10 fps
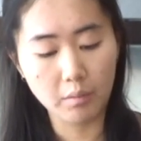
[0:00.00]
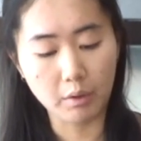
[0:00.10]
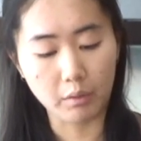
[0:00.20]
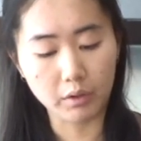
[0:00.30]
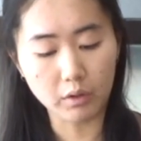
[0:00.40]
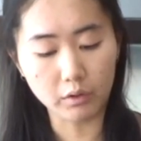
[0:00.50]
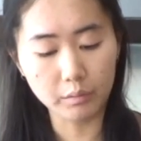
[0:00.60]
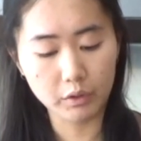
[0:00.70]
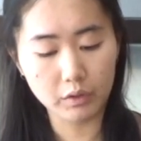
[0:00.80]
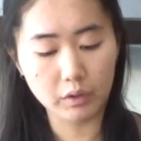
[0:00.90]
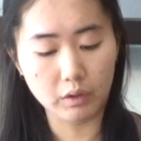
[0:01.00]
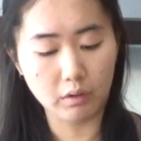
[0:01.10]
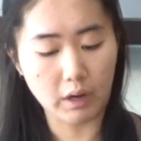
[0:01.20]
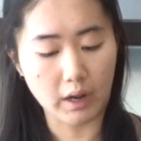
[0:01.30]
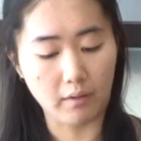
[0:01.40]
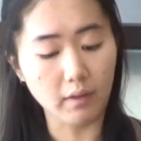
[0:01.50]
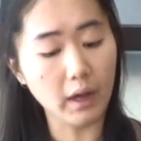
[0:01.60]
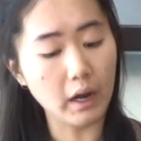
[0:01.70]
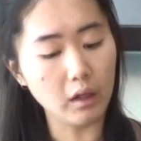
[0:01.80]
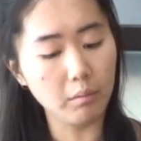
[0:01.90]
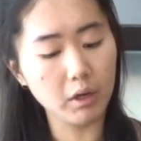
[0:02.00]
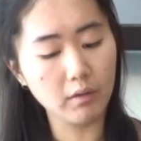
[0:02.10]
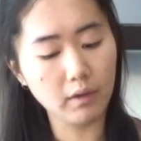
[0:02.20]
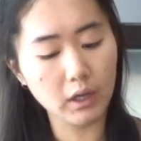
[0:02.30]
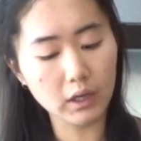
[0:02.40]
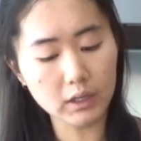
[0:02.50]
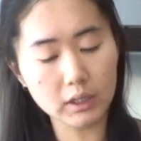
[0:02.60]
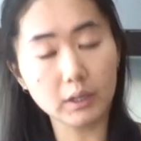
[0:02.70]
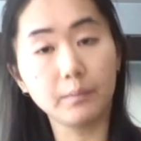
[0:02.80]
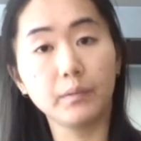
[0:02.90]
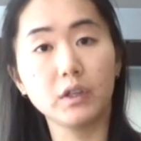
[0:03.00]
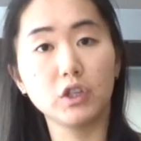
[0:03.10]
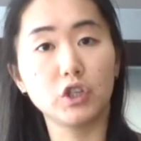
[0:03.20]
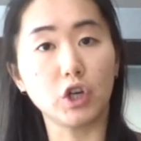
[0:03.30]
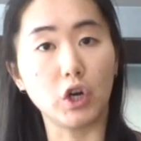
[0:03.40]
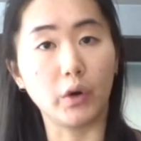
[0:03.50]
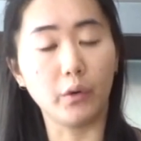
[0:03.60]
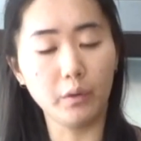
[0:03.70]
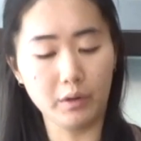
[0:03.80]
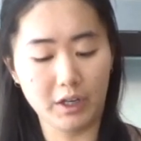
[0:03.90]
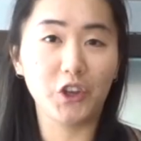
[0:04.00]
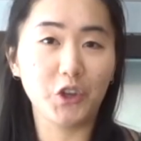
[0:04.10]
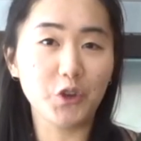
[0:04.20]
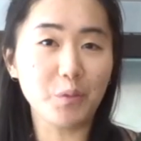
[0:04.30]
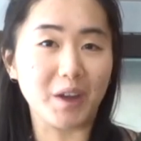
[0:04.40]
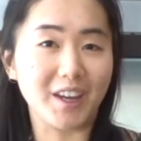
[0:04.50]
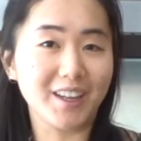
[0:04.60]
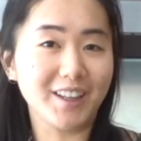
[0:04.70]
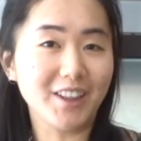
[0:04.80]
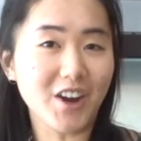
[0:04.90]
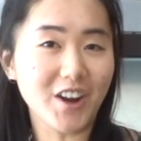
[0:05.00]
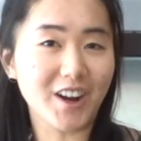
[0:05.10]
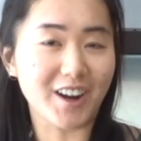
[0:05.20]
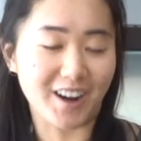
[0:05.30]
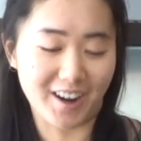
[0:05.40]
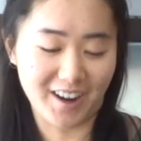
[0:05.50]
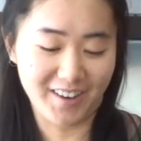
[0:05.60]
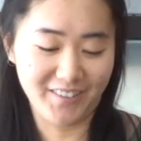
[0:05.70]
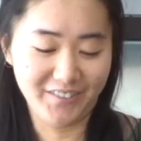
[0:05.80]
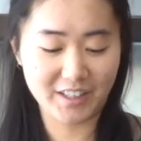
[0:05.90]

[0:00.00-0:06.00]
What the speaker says: But with cold brew, you don't have that element of heat, so you make it longer.